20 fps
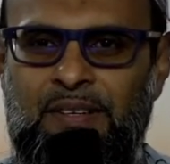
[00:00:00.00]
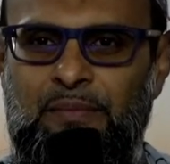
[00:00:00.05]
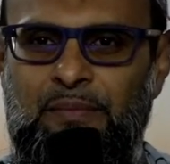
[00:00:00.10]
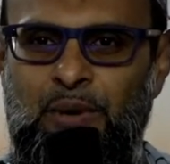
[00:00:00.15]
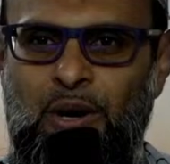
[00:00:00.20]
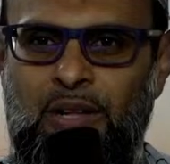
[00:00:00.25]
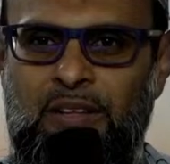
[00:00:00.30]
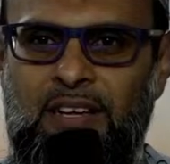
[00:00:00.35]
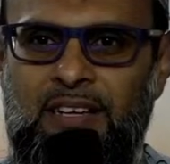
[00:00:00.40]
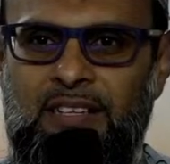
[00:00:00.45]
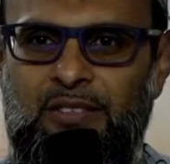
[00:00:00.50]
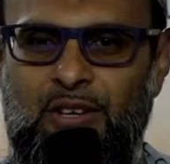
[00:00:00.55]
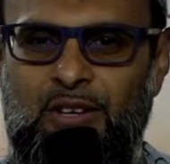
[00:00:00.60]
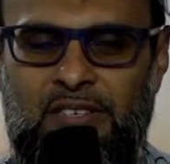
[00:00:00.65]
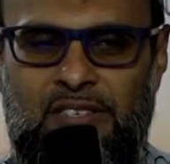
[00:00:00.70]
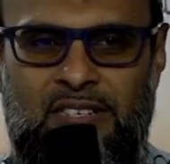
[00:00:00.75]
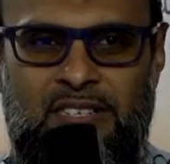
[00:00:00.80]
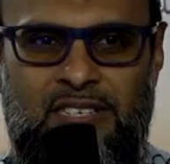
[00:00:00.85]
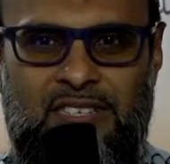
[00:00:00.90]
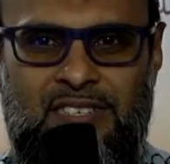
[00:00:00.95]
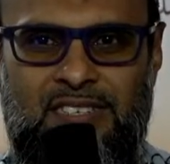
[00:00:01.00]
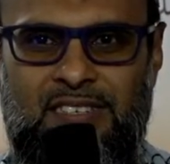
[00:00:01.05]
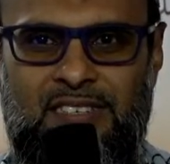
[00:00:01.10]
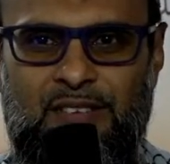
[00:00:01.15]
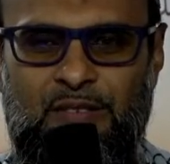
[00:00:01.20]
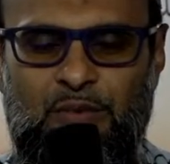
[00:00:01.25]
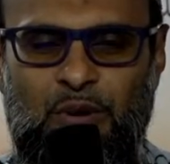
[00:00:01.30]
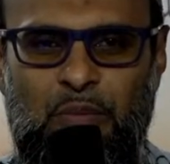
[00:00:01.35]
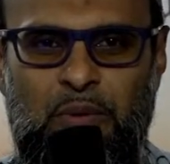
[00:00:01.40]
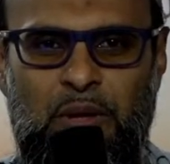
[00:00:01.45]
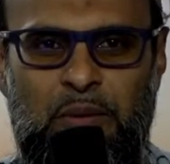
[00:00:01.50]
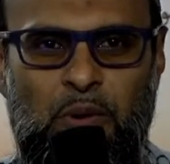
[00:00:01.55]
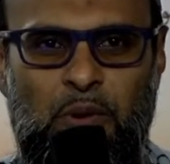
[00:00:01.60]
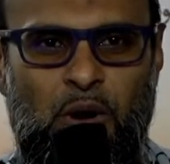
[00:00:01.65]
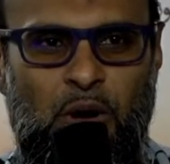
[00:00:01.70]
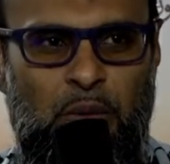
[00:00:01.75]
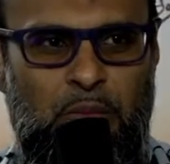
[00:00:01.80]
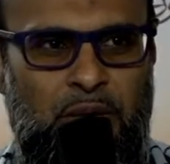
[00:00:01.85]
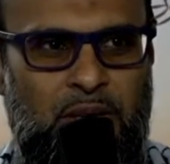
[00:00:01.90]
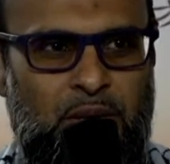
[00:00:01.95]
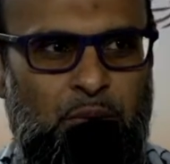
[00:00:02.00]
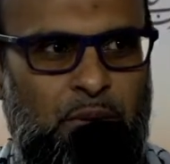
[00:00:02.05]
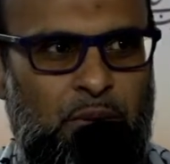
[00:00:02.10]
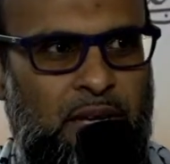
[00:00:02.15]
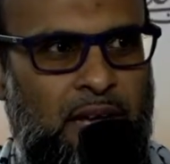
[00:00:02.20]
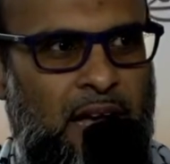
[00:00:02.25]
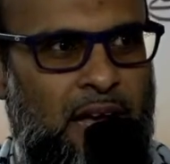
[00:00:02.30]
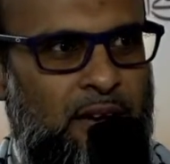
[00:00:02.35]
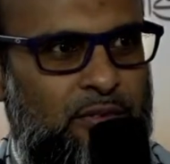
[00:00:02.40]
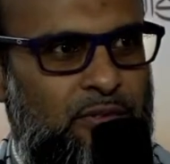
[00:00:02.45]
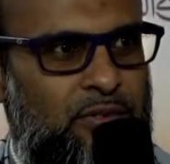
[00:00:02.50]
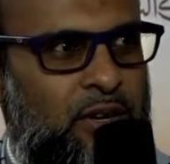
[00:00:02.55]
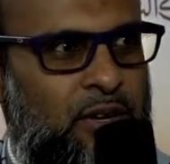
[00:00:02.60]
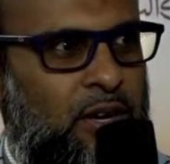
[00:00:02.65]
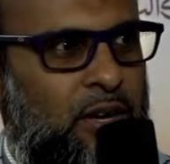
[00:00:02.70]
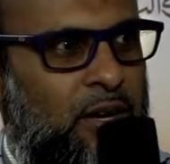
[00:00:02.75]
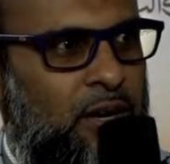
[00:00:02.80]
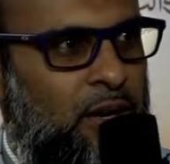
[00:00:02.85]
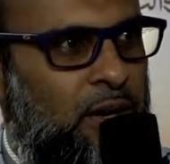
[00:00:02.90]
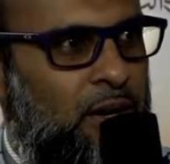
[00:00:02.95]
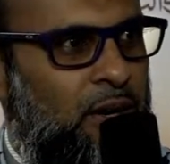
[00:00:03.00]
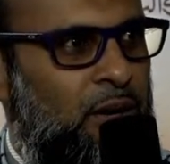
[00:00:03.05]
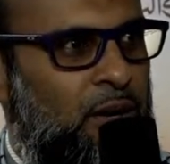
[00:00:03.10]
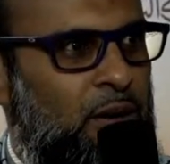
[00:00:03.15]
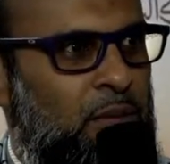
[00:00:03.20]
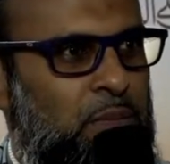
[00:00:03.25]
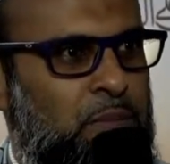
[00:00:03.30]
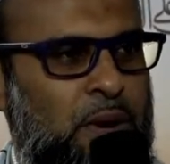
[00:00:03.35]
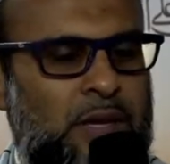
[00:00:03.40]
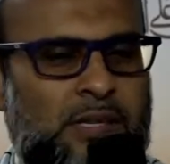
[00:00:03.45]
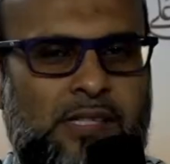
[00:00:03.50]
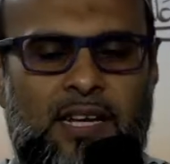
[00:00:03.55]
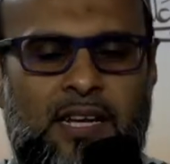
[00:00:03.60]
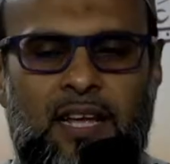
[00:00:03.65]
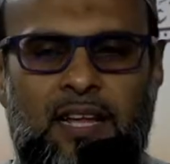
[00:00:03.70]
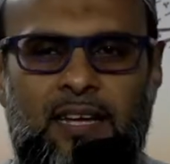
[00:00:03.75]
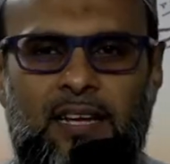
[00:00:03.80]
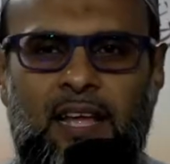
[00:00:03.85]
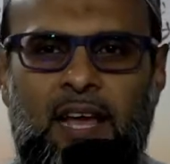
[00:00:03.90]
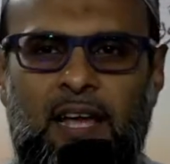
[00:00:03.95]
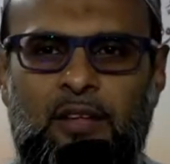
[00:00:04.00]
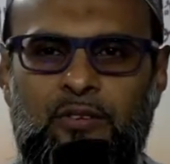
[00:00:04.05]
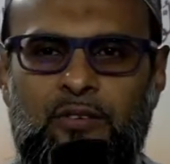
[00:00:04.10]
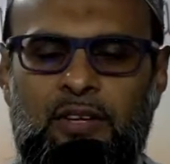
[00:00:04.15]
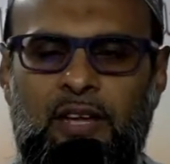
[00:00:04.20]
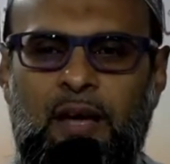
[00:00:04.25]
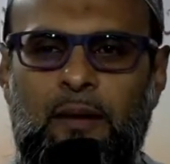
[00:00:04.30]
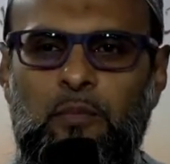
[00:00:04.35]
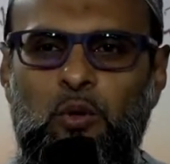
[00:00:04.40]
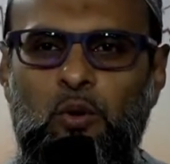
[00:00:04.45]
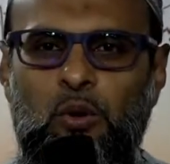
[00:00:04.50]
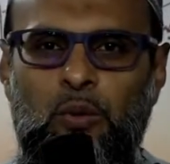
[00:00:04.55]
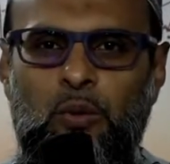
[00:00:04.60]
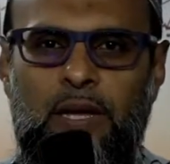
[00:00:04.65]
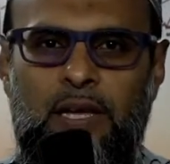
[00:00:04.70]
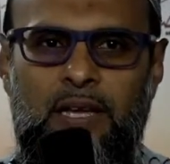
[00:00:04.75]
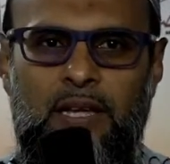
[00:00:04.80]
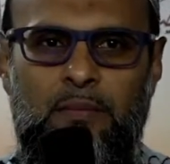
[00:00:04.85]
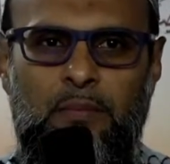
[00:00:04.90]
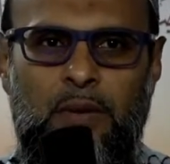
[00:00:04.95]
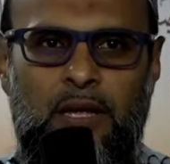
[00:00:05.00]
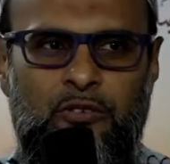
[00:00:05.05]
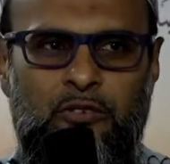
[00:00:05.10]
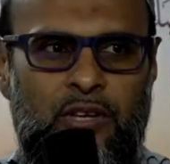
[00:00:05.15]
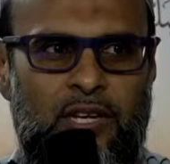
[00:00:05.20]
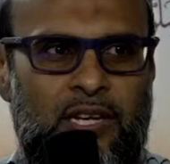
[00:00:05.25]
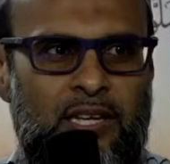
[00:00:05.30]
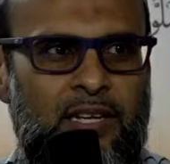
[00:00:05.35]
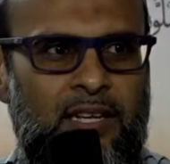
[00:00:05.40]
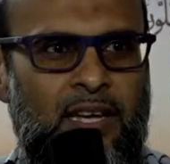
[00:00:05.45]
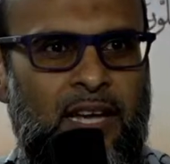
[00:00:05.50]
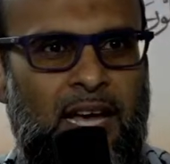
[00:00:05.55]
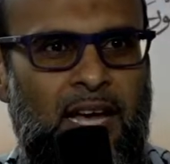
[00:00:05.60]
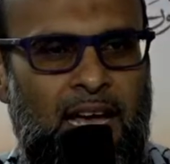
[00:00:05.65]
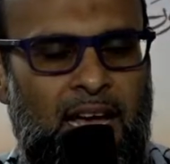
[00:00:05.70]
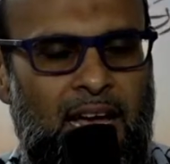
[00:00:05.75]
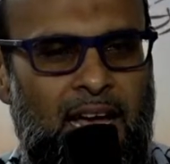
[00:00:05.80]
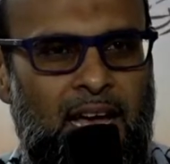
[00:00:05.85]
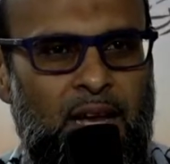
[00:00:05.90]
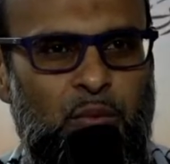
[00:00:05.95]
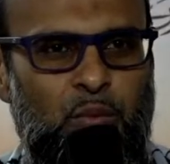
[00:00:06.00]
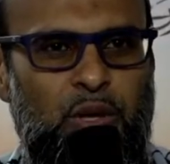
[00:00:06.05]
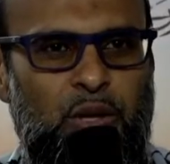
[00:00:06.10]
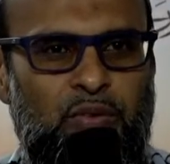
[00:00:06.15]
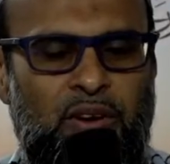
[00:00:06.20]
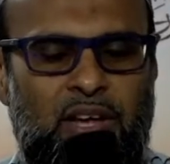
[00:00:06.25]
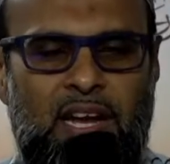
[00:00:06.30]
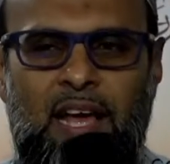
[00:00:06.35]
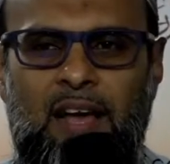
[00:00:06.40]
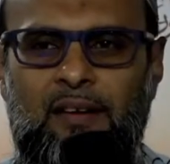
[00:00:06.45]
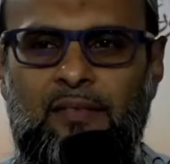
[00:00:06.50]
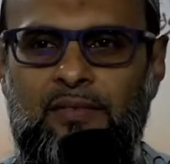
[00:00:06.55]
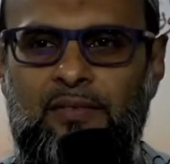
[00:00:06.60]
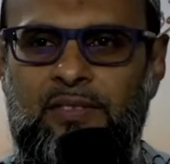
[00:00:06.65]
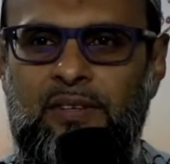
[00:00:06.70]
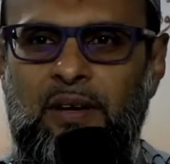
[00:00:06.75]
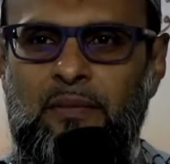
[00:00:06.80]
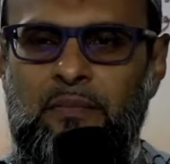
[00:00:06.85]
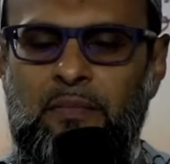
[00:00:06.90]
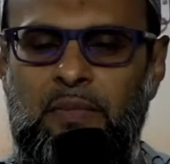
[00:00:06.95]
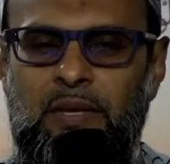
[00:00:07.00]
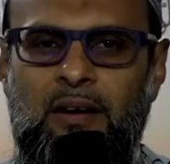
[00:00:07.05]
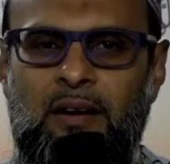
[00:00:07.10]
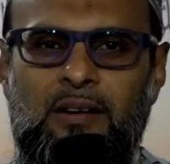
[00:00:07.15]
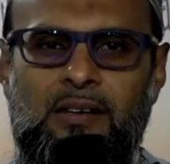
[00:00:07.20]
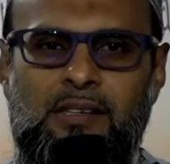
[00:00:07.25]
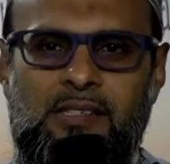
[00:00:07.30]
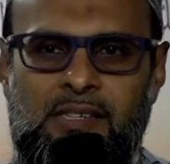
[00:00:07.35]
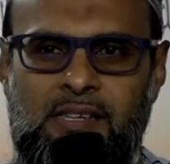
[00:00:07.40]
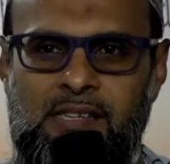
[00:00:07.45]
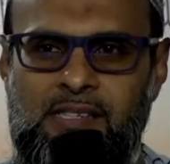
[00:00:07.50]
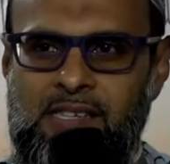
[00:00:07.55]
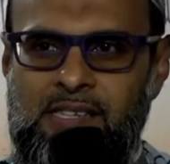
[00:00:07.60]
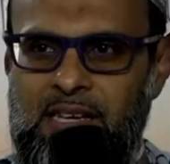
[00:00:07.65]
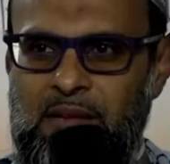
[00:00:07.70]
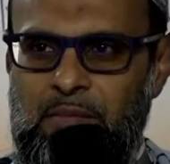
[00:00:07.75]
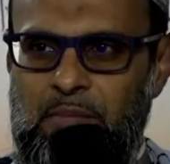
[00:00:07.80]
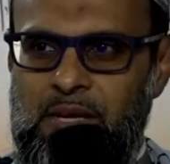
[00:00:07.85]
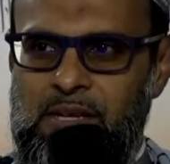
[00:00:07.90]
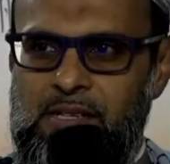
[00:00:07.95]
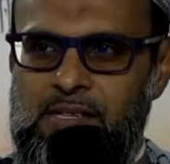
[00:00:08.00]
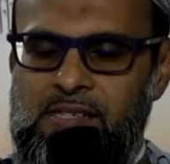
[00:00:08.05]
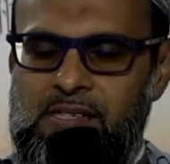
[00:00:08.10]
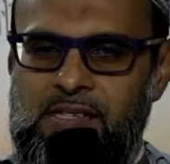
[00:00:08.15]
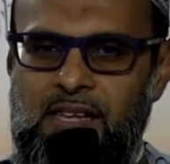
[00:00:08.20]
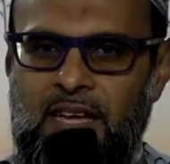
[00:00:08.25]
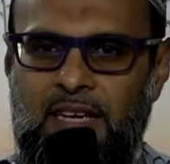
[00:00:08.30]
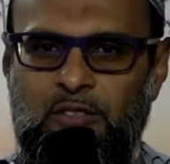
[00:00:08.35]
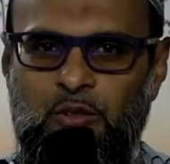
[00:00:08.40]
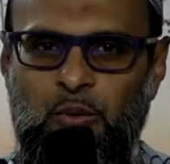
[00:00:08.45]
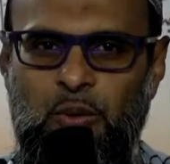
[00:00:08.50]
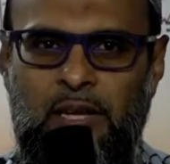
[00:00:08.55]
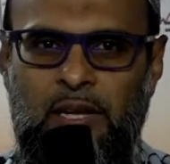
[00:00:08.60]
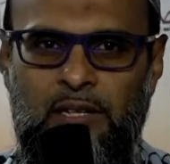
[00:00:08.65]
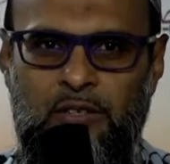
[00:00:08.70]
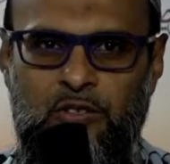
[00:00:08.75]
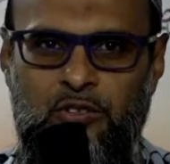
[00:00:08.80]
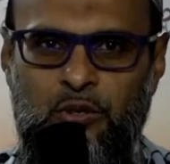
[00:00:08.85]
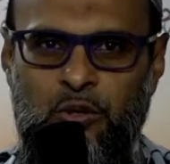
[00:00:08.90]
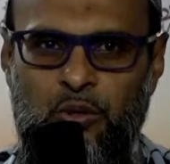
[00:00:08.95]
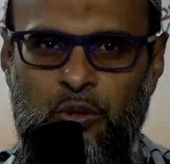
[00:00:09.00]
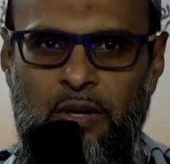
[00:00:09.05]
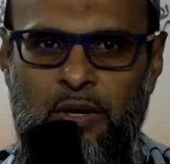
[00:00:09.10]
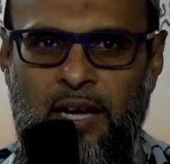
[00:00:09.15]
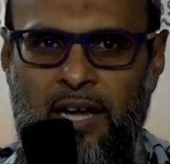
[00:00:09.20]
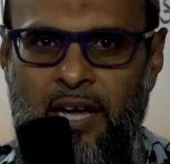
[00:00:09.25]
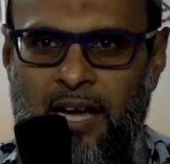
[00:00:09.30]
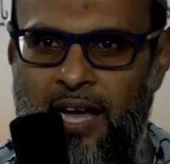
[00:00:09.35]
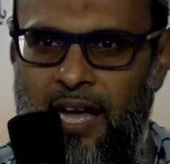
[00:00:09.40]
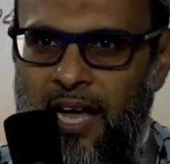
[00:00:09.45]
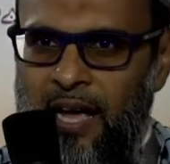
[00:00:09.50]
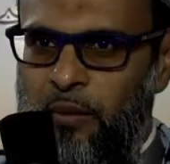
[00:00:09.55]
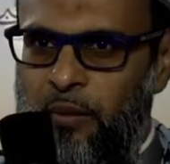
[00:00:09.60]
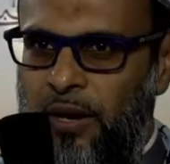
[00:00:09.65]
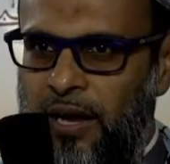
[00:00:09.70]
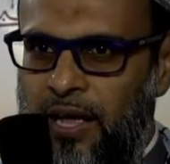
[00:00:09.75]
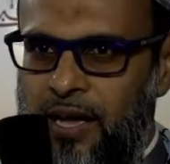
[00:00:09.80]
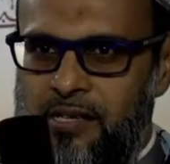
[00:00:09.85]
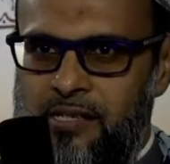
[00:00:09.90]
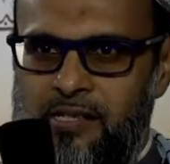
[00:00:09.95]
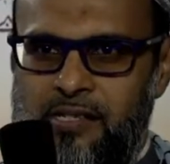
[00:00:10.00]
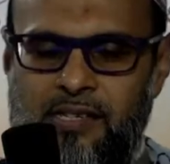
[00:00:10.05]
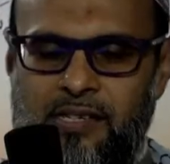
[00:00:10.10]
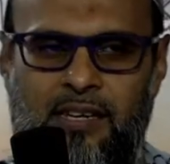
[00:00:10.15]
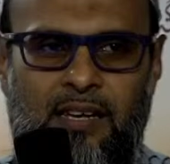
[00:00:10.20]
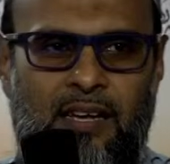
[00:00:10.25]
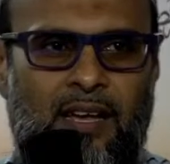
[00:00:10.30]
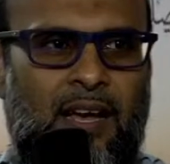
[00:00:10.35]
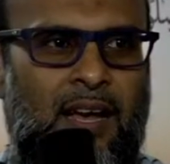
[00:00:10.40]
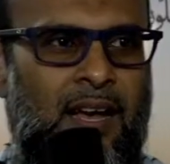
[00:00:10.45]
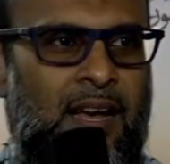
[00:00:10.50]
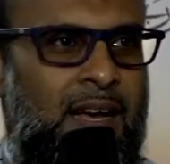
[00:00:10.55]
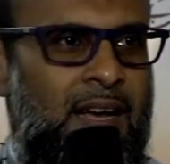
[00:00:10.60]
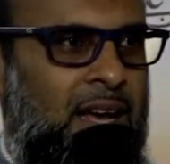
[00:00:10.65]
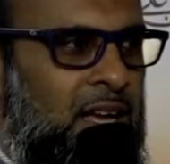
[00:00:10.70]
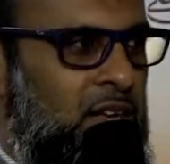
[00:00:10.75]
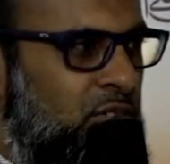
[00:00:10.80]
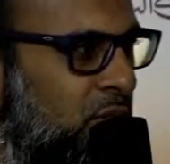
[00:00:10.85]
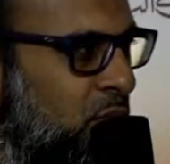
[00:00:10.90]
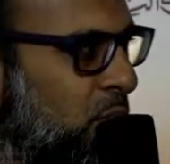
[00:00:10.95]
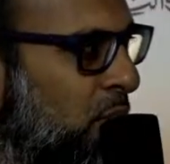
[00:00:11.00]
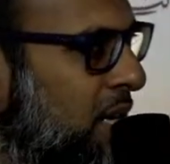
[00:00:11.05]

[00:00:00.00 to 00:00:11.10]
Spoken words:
brother, Justice Robin Mohammed. We have our President Haji Abdul Wahid Majid, and we even have some youngsters in the midst as well. So I will ask Haji